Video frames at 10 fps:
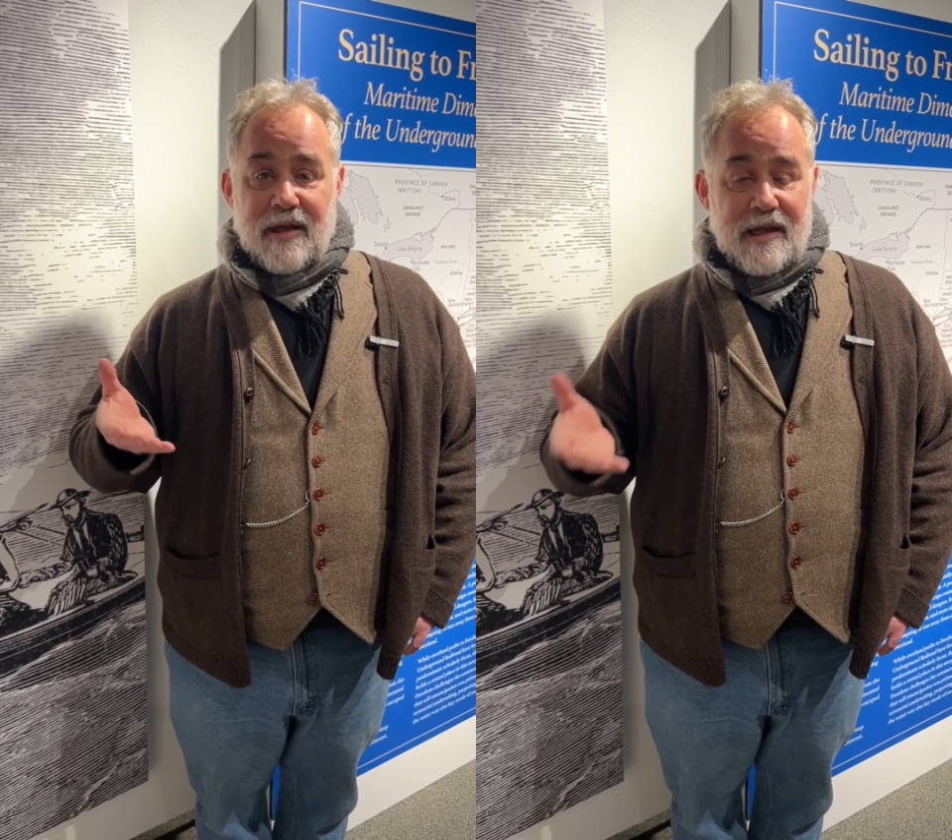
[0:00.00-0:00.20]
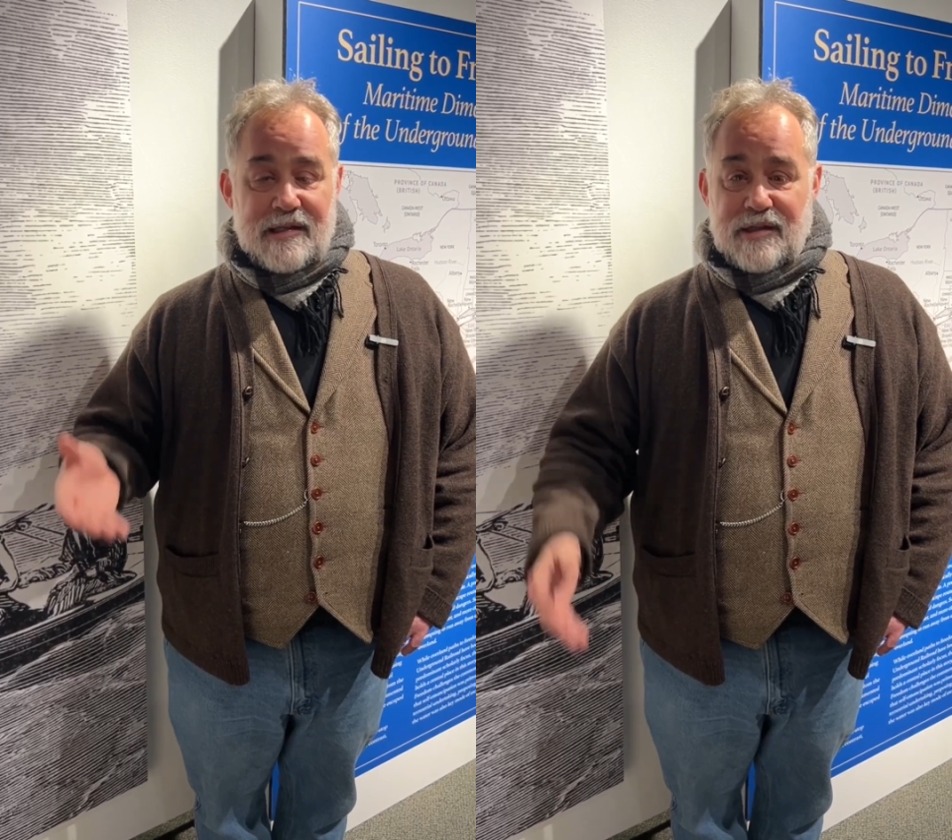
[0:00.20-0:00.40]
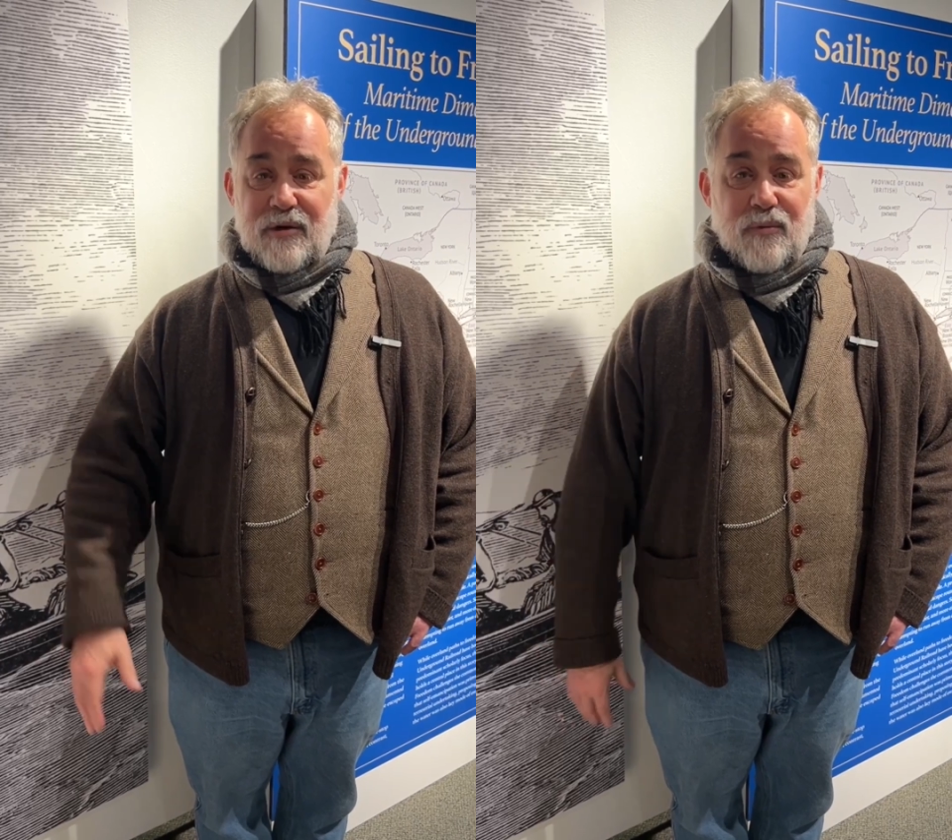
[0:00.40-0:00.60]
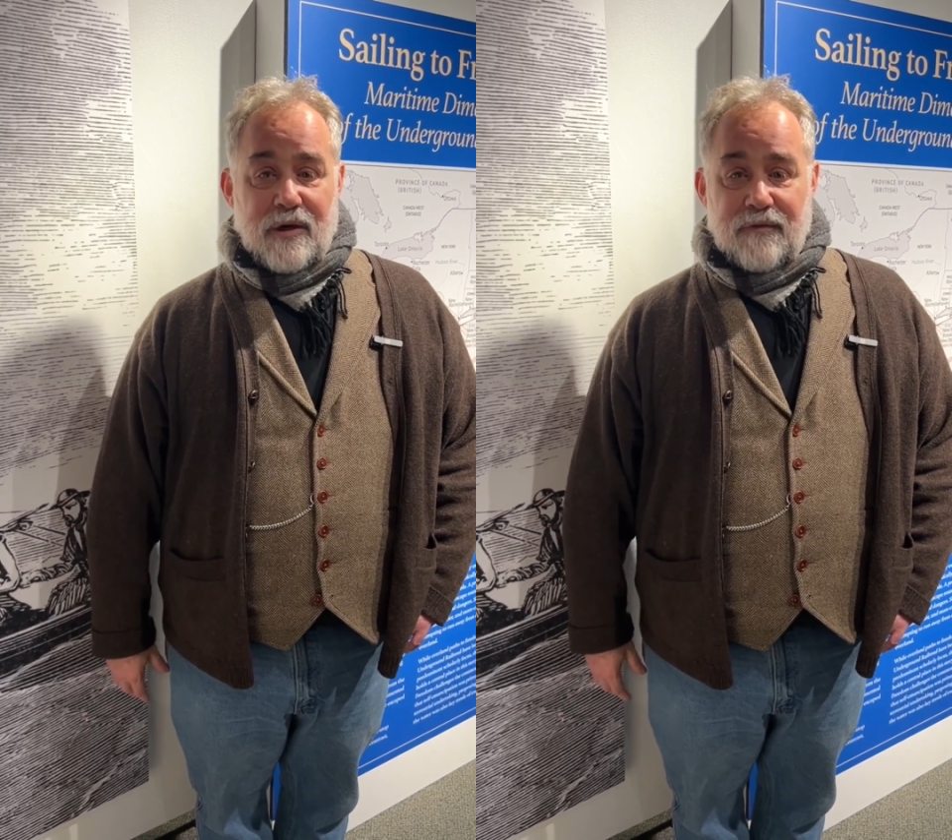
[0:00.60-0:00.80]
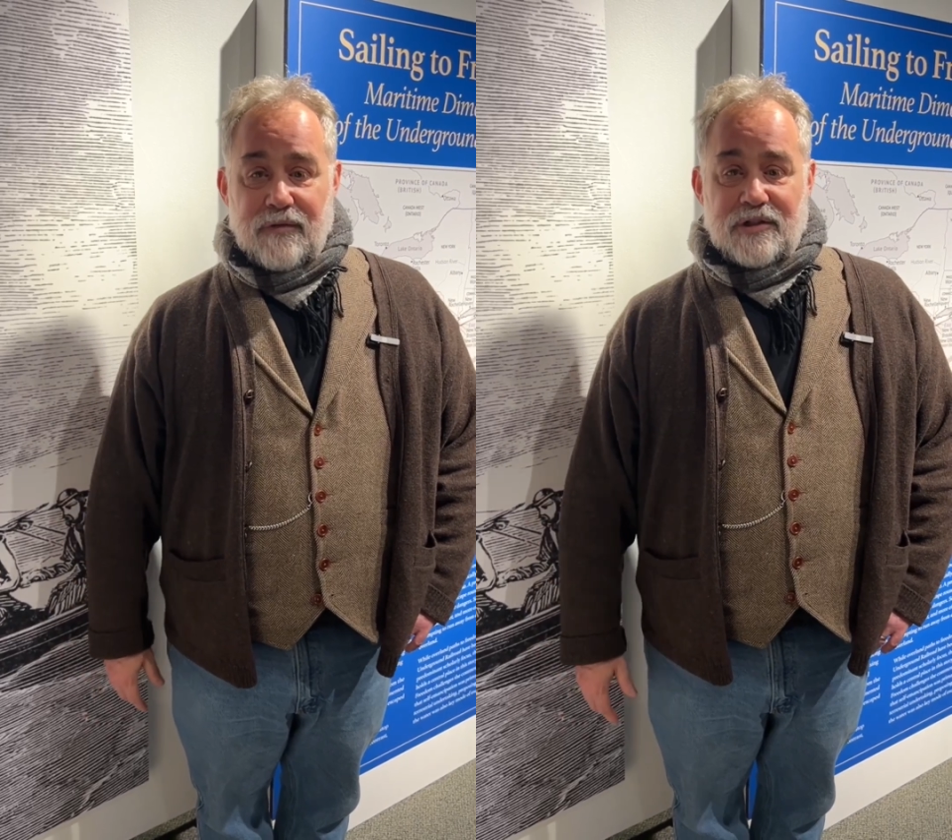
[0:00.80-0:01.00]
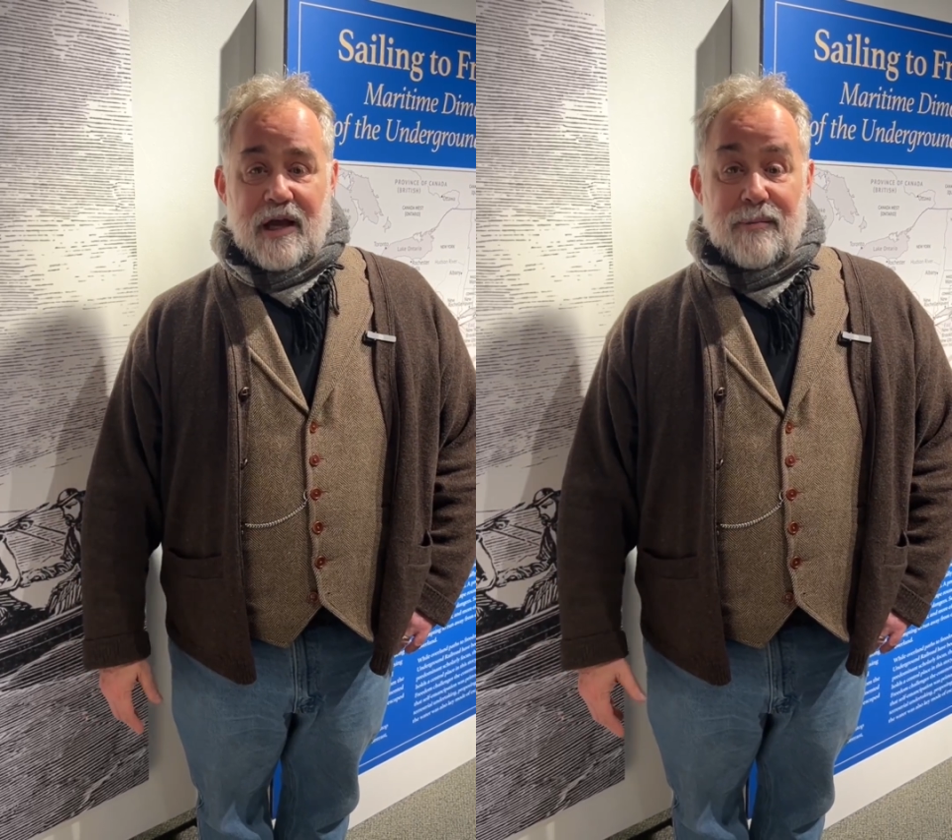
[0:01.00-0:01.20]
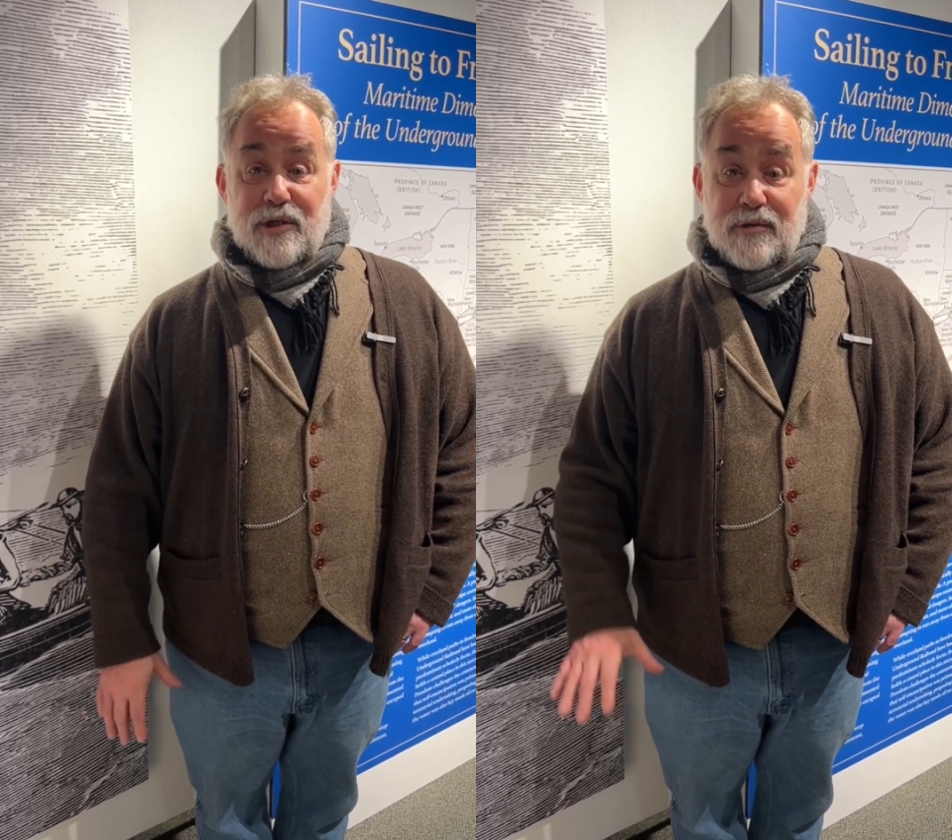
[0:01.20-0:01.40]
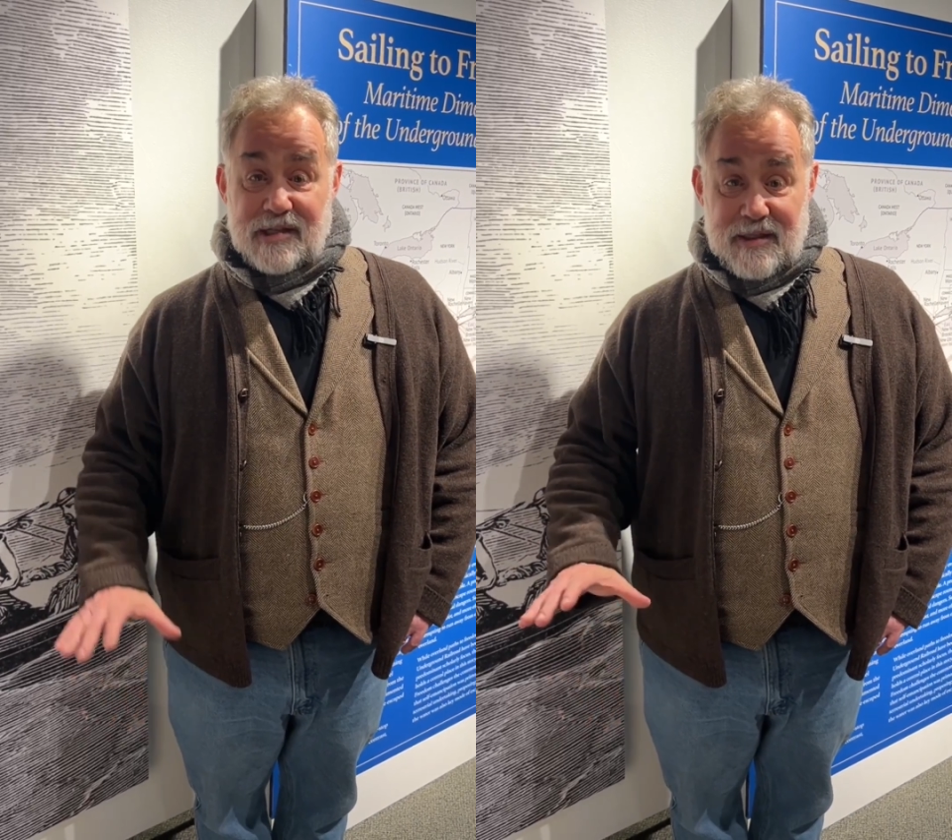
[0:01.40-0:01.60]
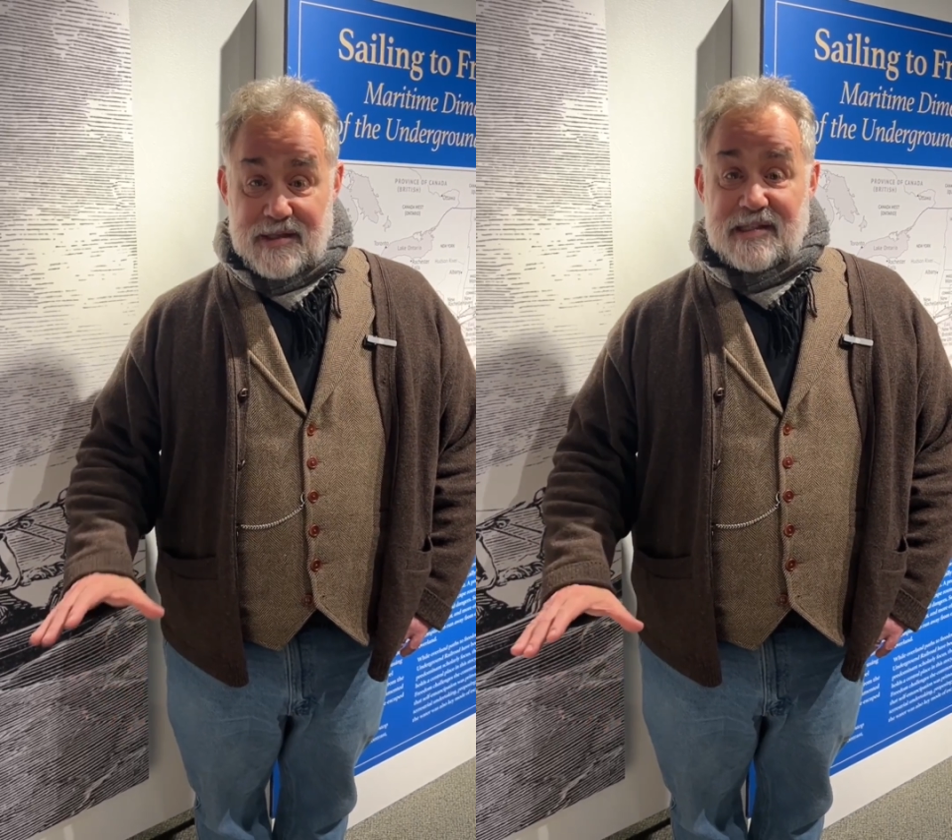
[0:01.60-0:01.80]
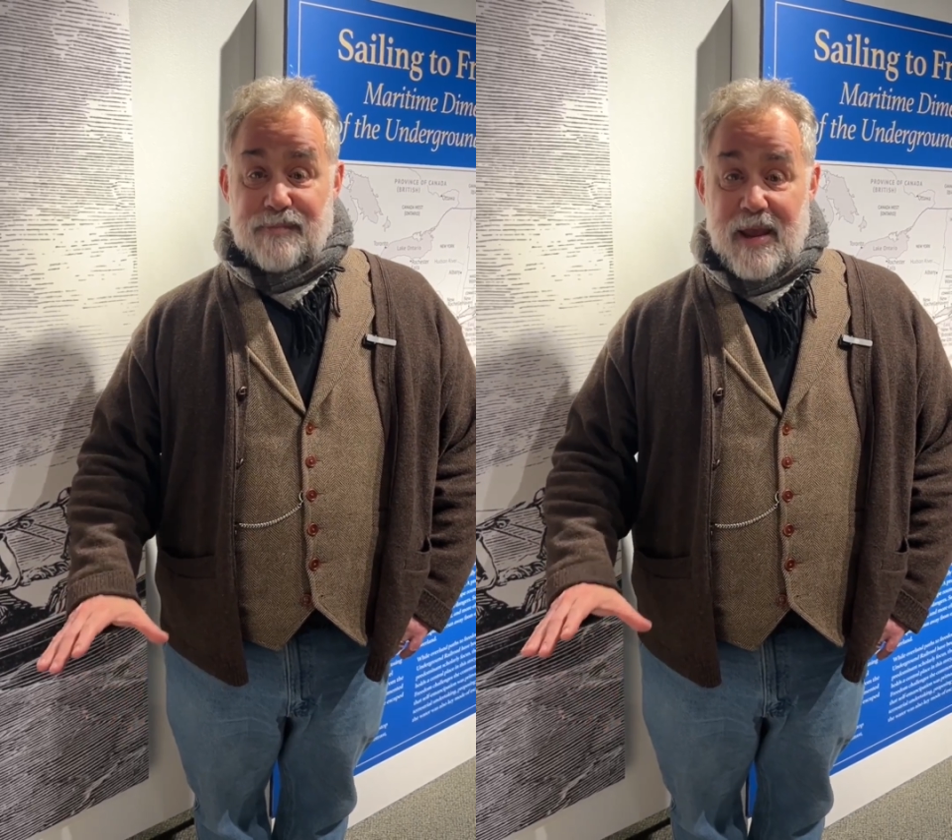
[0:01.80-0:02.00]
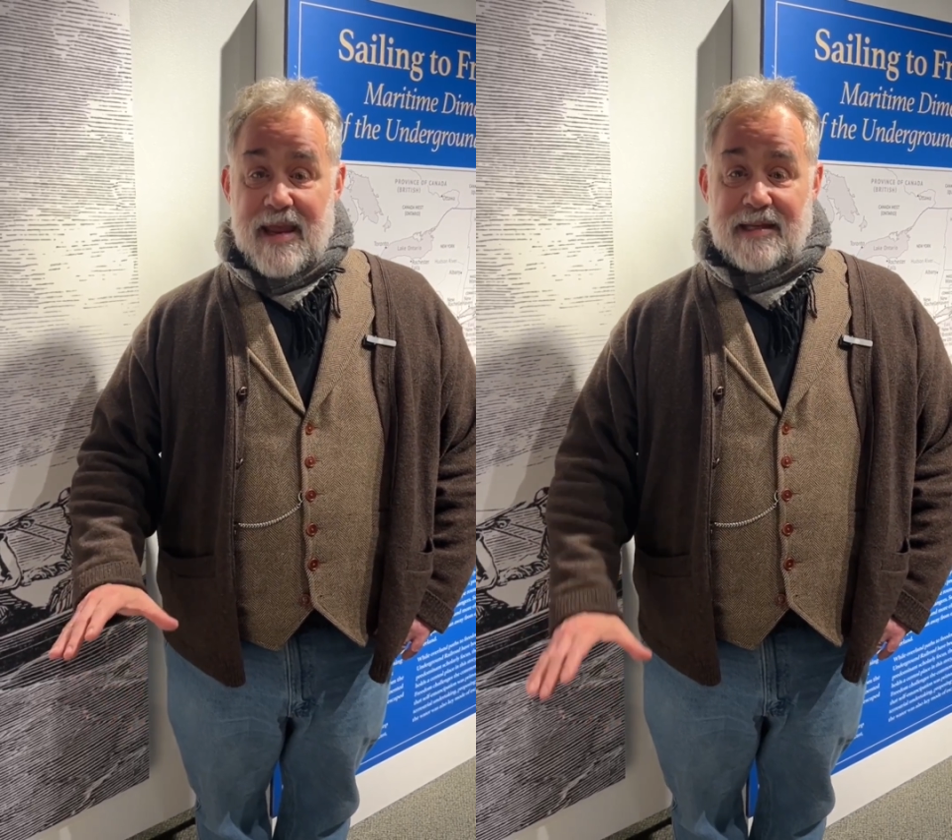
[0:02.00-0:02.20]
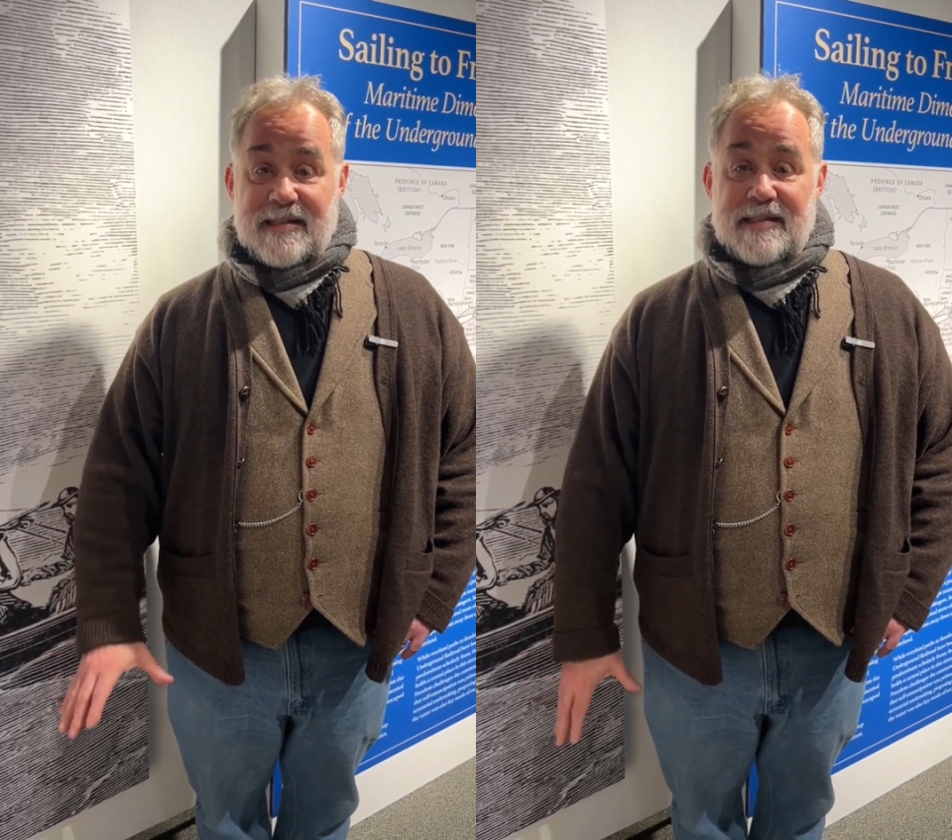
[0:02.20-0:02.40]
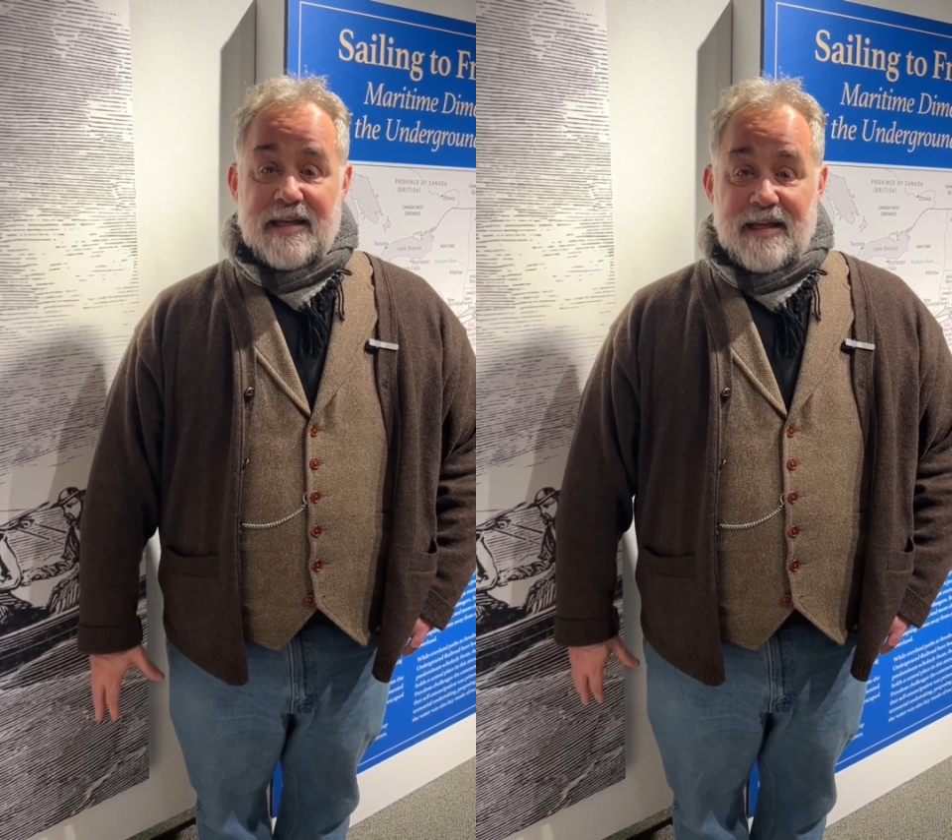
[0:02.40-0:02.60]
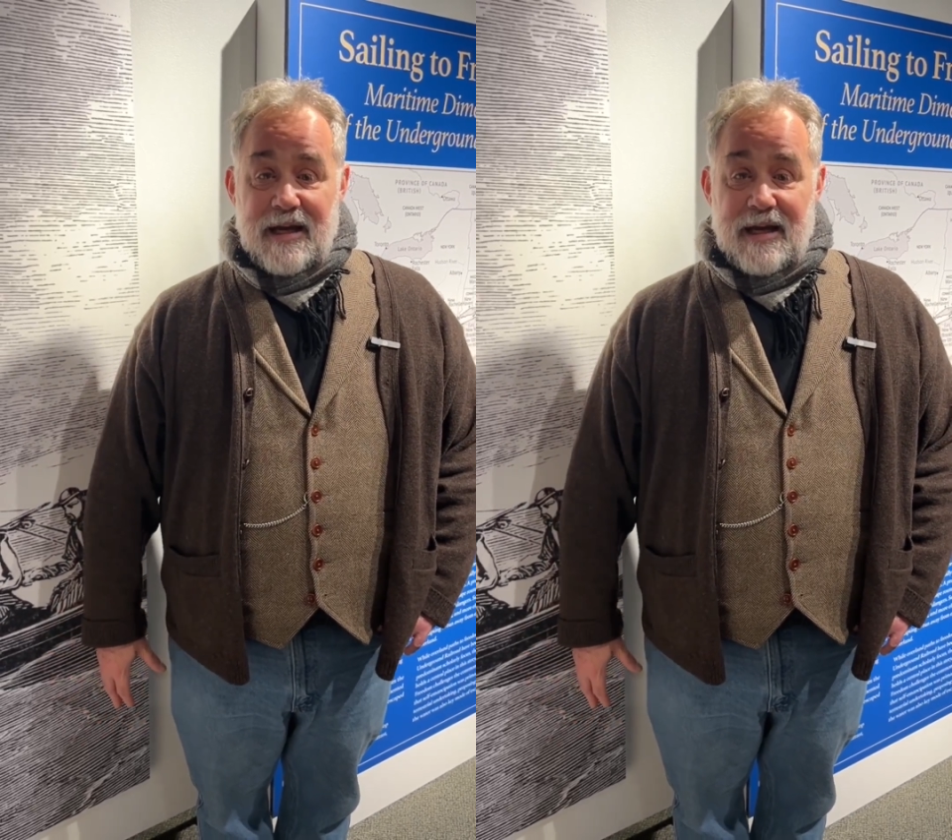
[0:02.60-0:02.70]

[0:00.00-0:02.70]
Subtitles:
has done a wonderful job in using the space